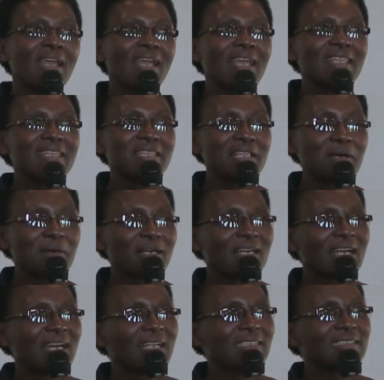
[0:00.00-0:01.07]
And in our
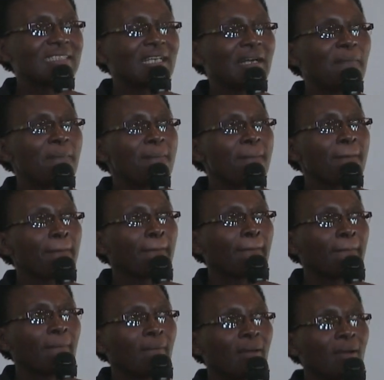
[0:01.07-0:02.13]
culture,
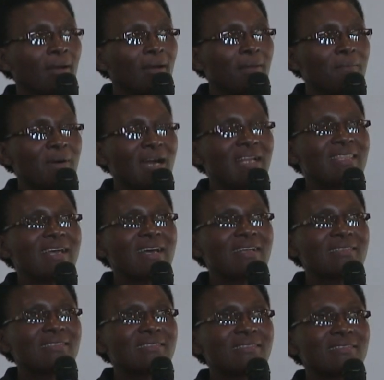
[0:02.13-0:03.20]

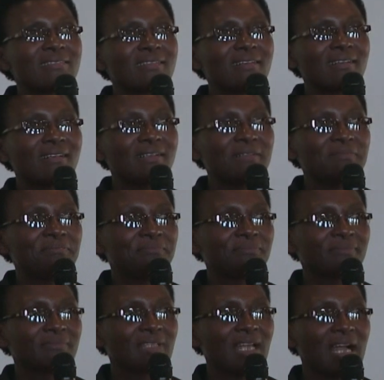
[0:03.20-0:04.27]
mothers
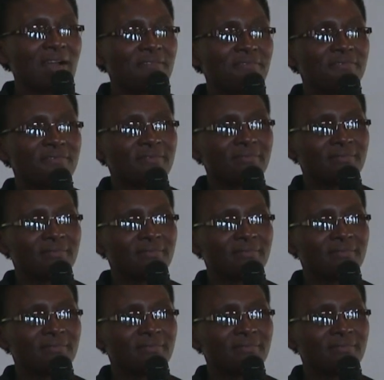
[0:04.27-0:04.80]
have